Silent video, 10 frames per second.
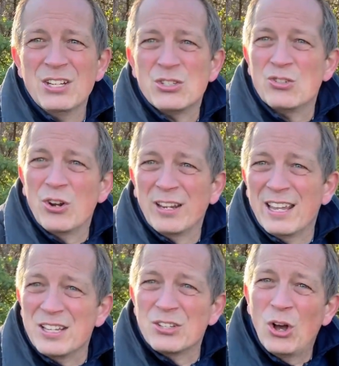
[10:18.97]
to try and
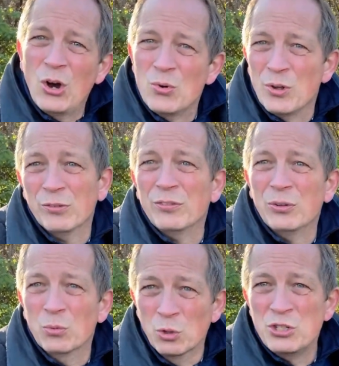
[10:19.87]
get us hold of
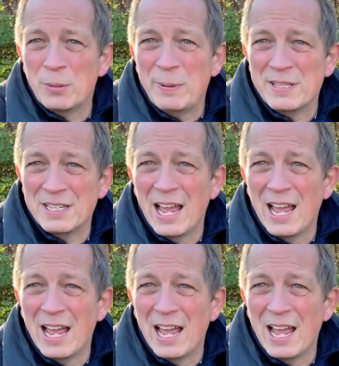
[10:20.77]
wood chippings